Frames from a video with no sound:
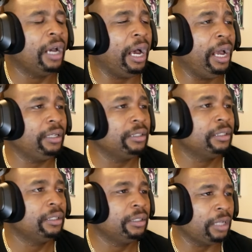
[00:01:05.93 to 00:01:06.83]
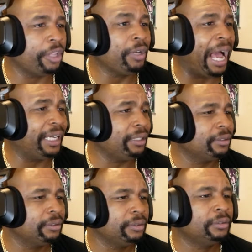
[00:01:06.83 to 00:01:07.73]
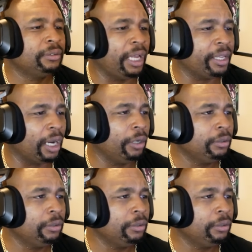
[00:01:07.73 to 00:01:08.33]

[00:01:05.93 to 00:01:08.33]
huh? No, you got it. There you go.